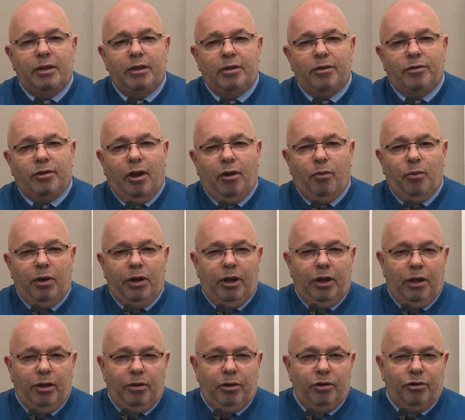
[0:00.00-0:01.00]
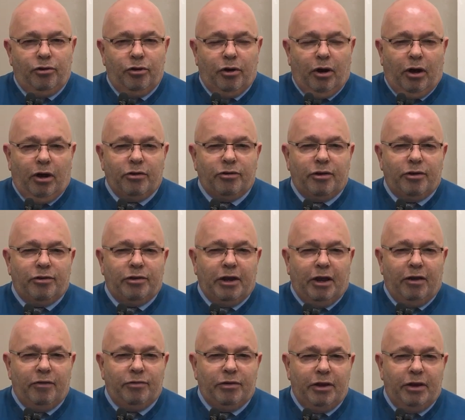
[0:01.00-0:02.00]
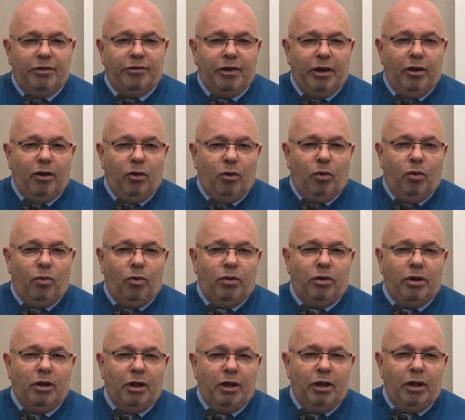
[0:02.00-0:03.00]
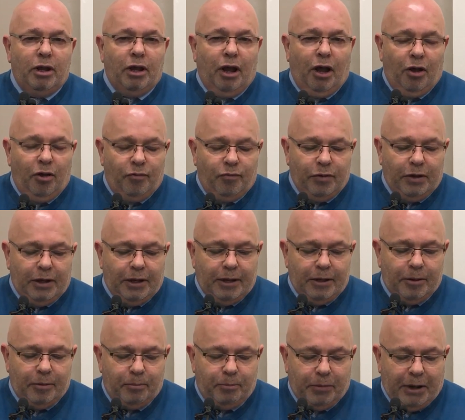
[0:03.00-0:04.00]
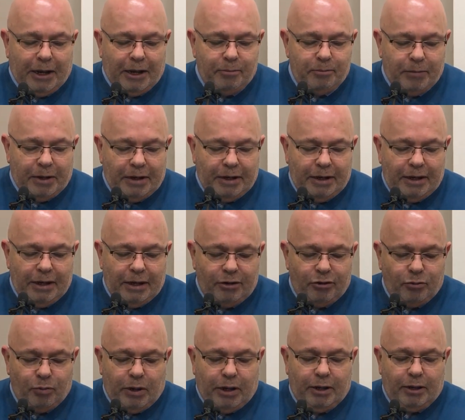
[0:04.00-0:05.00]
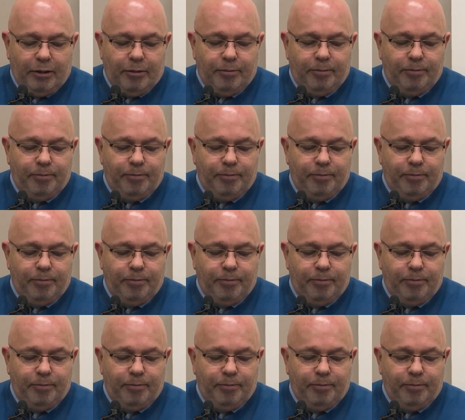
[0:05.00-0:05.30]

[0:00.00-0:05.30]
So we should ask ourselves is he Lord over my money as well?